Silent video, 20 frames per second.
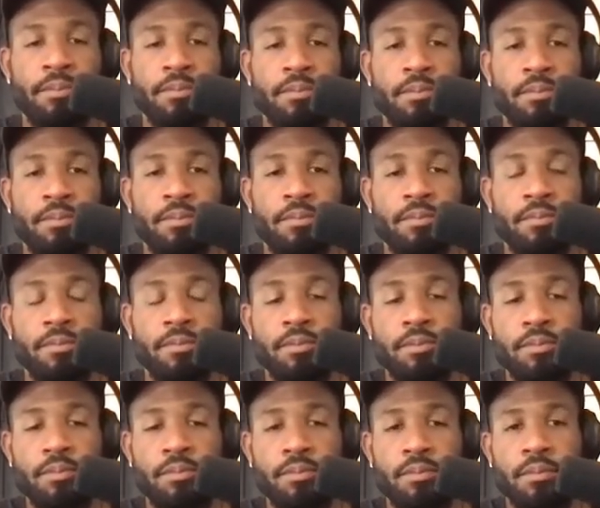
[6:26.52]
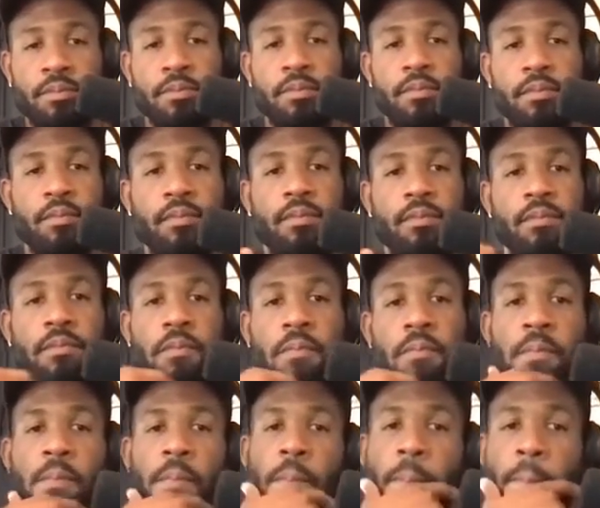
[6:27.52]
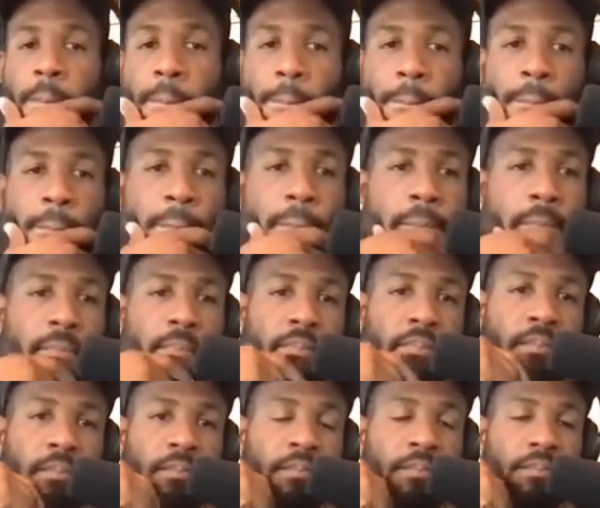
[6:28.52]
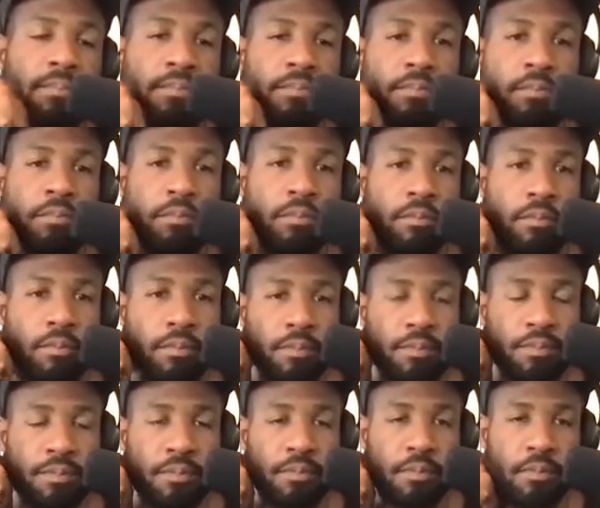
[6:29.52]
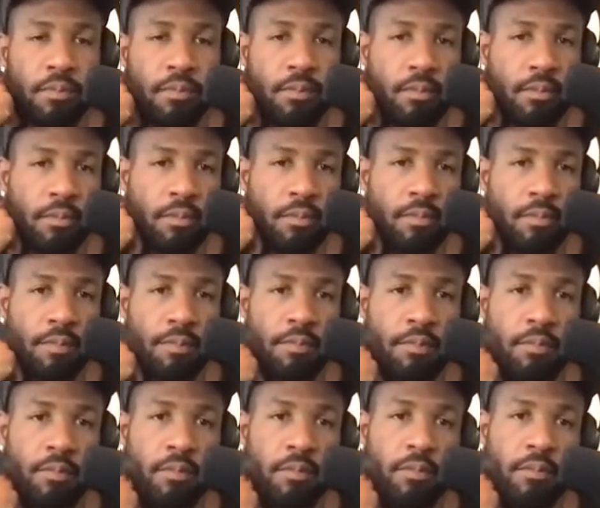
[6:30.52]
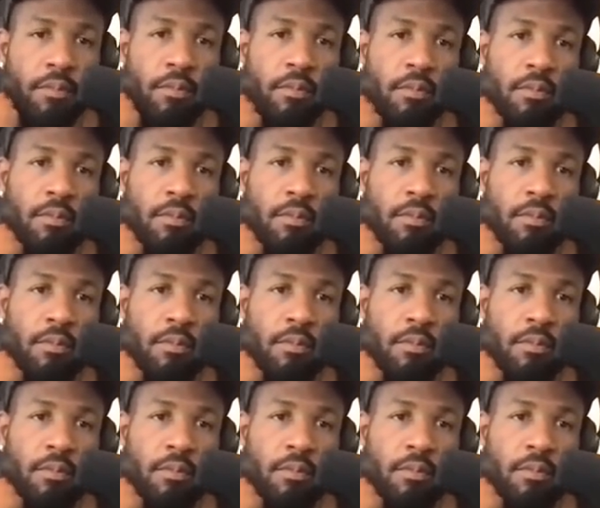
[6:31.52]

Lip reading: The person shown says nothing.